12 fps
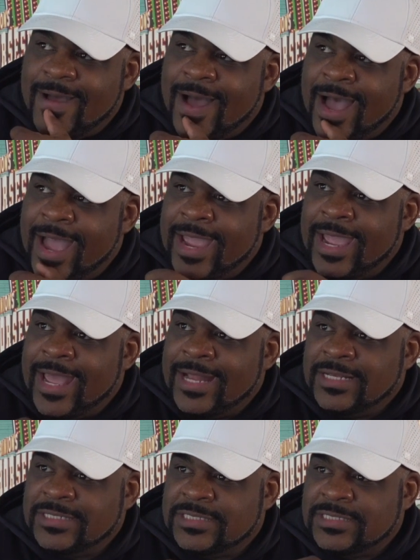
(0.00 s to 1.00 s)
I
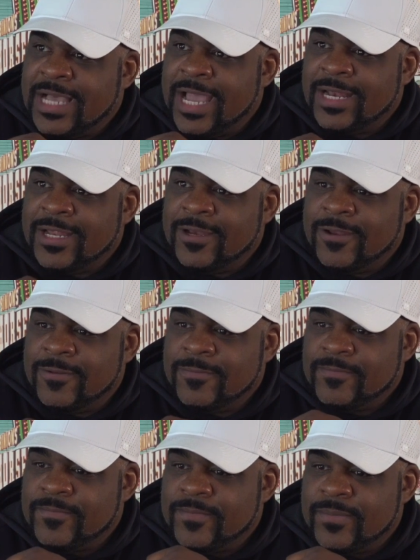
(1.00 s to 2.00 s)
had decided
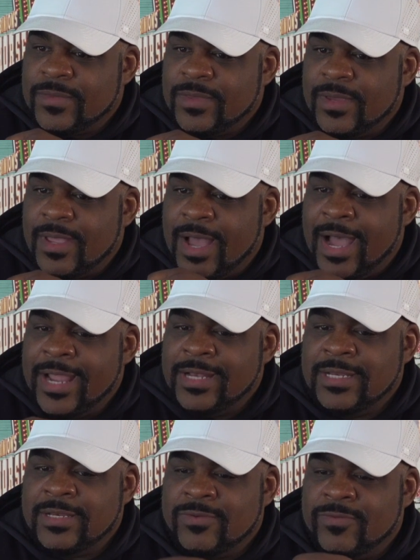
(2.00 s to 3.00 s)
I
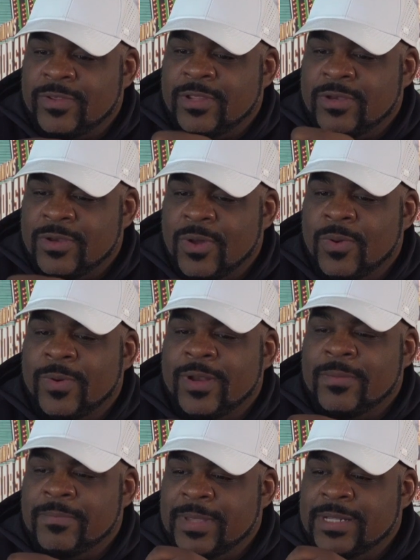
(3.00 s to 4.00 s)
didn't really know what
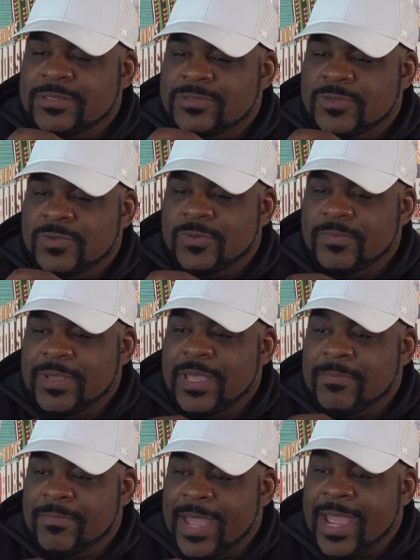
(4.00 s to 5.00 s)
it meant to be
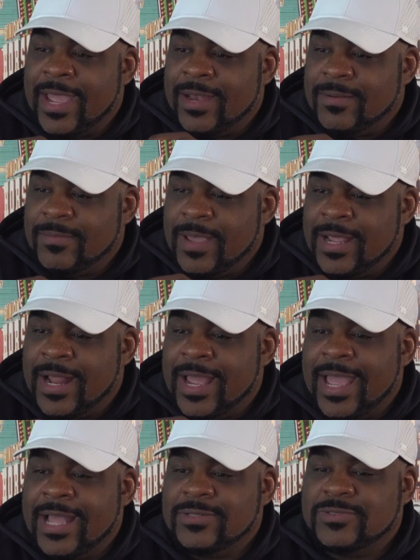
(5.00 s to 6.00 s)
a man, and I
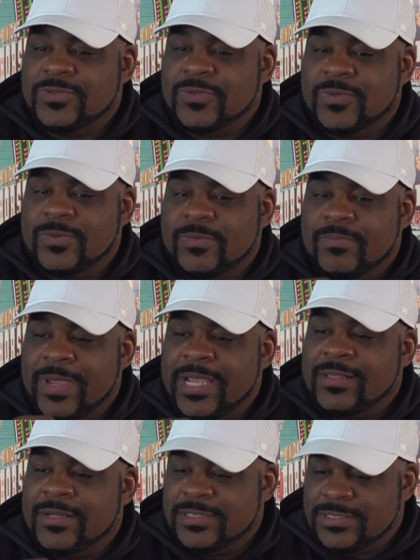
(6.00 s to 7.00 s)
had to
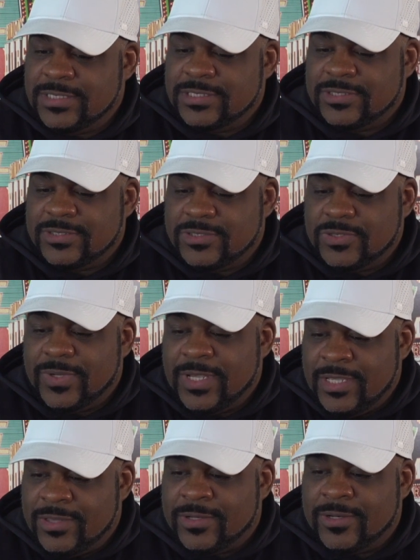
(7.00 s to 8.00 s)
make the decision to
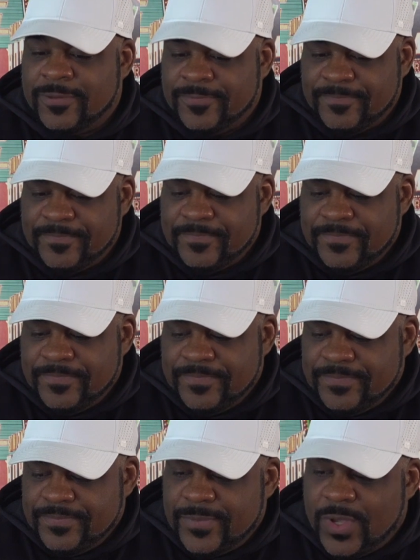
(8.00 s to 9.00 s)
either
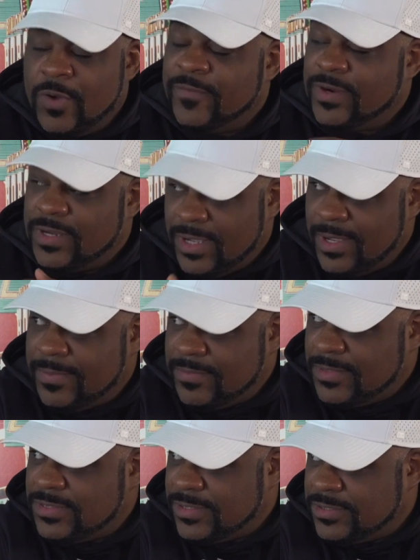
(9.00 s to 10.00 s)

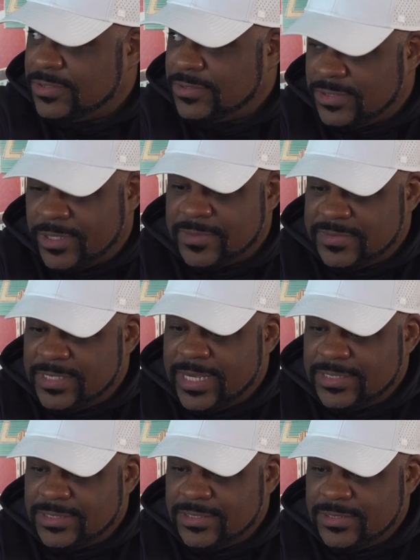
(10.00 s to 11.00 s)
overcome the
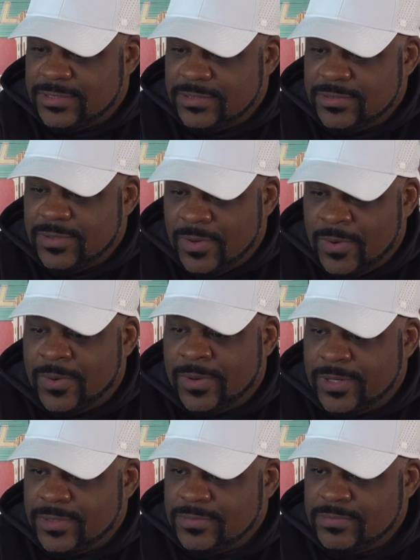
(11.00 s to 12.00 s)
circumstances
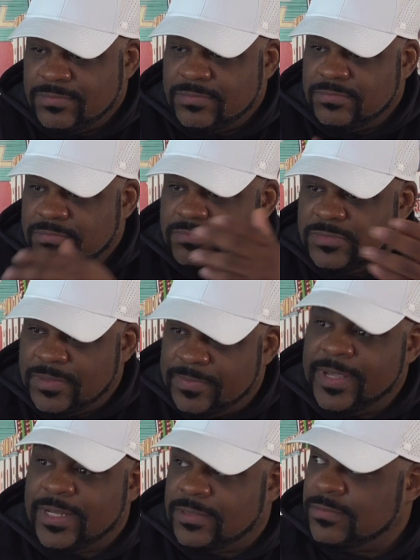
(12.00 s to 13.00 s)
or
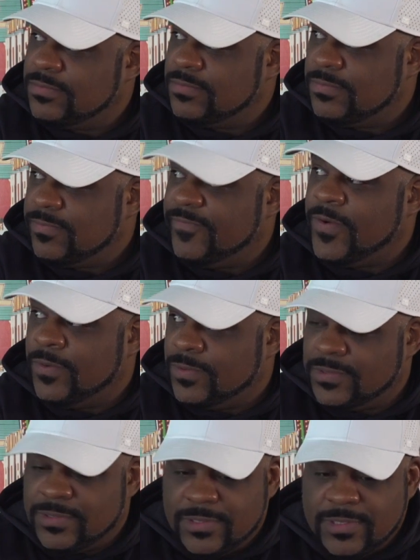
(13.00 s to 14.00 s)
submit, fold.